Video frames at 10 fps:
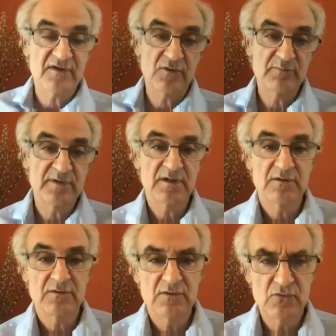that are
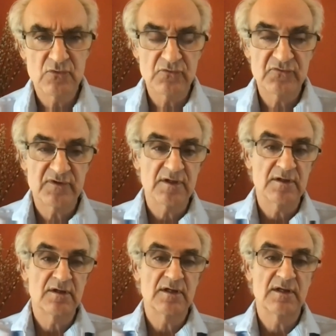being used
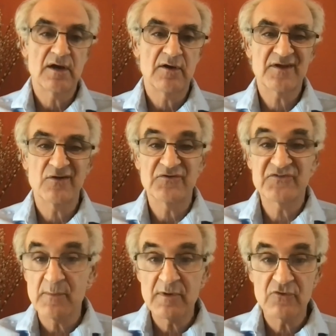in, in healthcare. And
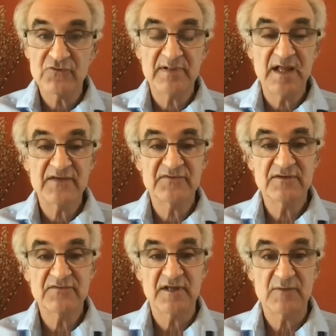some of those
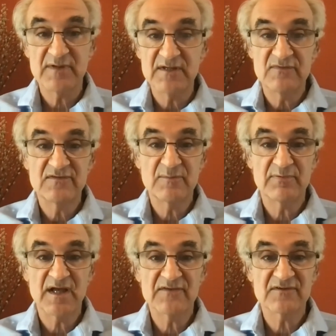plastics, like PVC
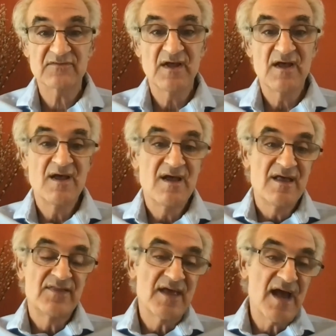plastics,
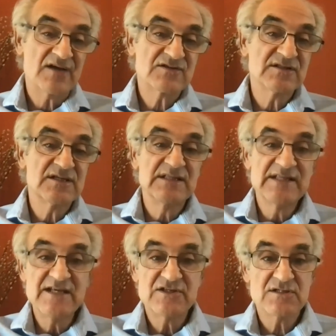they actually
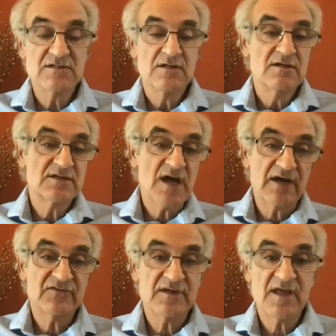leach
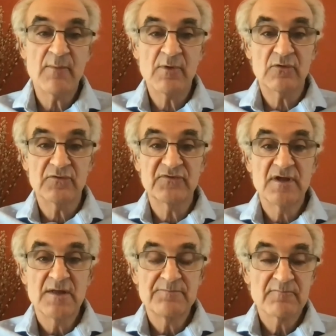toxic chemicals
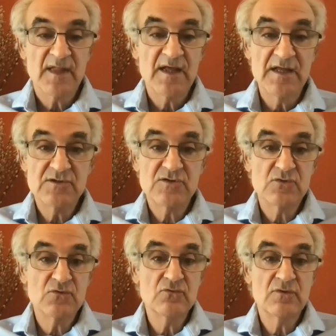
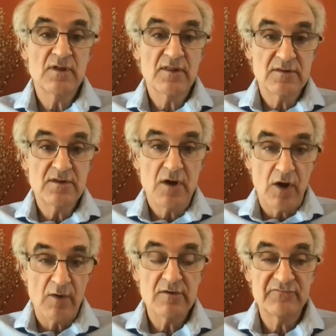into
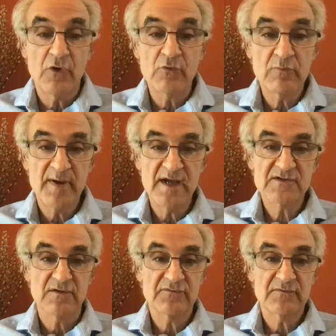our vulnerable
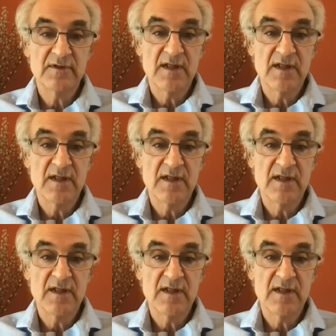patients.